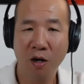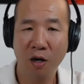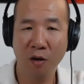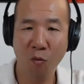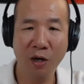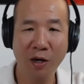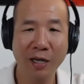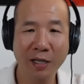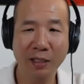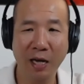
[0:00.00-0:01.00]
and where
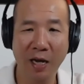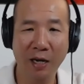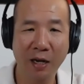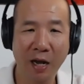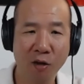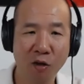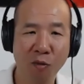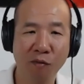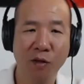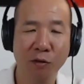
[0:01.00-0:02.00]
he's at and how you
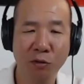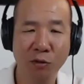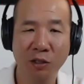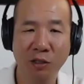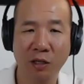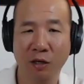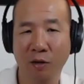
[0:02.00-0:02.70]
move closer to the center.